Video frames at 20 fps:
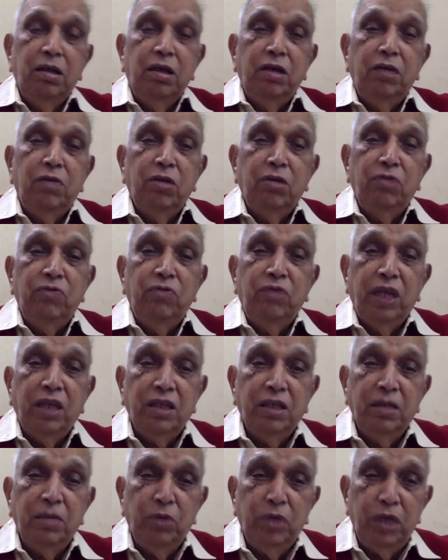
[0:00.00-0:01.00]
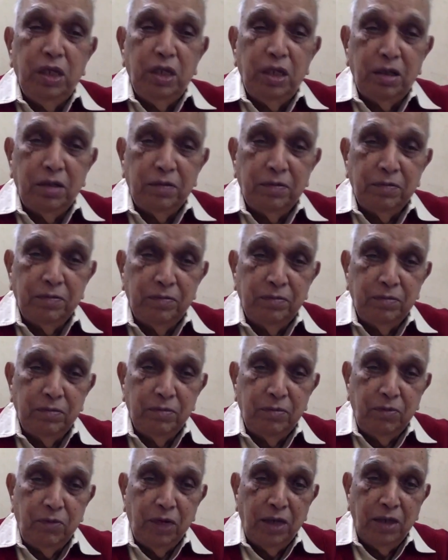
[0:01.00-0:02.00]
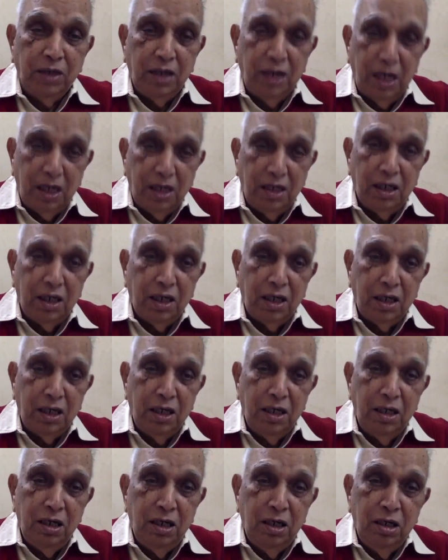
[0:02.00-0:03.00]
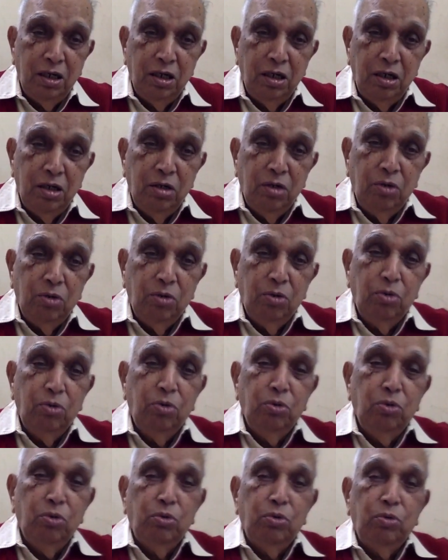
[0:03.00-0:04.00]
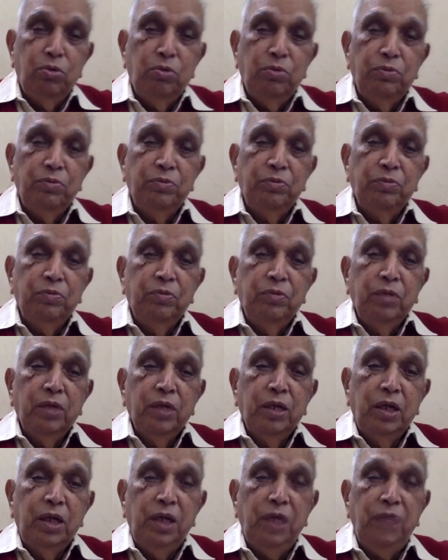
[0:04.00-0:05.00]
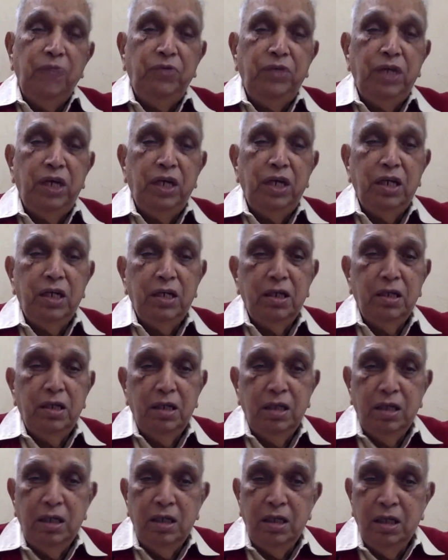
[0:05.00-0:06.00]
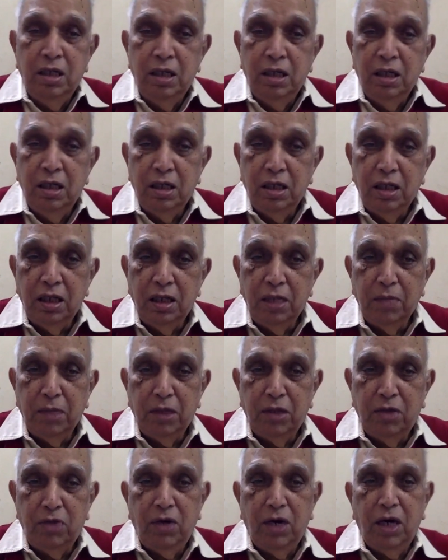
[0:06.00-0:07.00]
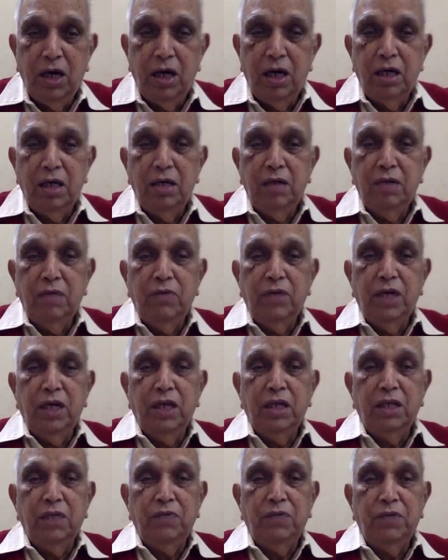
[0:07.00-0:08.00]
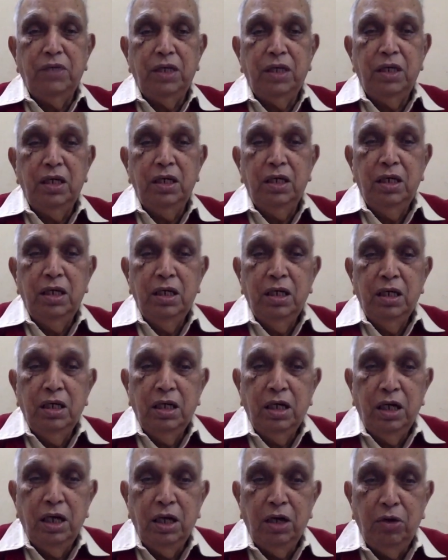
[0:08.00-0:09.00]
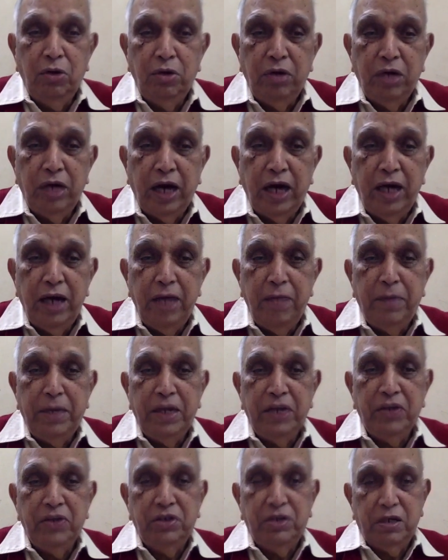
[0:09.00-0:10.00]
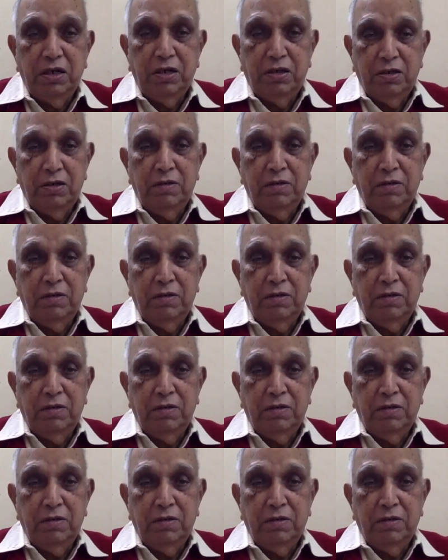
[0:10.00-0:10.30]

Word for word: It was Vyasamuni, Raja, who lifted the Madhva philosophy into a high pedestal.